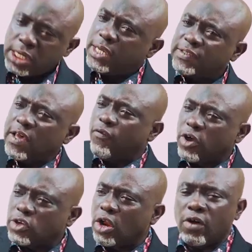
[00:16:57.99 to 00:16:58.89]
It's a
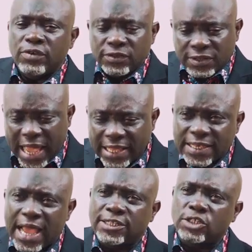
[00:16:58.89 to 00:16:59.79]
function of the site
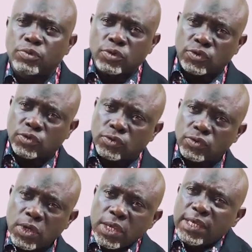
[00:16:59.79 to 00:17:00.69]
attributes.
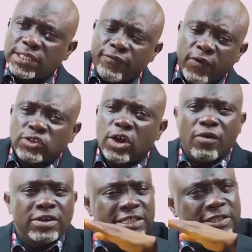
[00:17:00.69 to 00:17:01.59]
It's a function
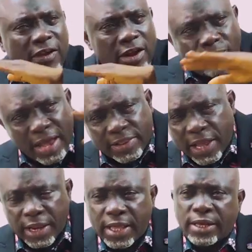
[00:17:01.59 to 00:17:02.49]
of the development
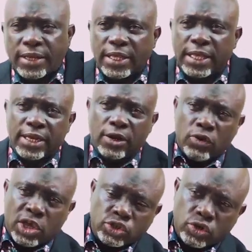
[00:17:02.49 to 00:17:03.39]
terrain in the
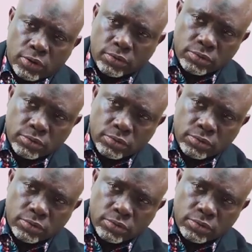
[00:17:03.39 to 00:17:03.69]
location.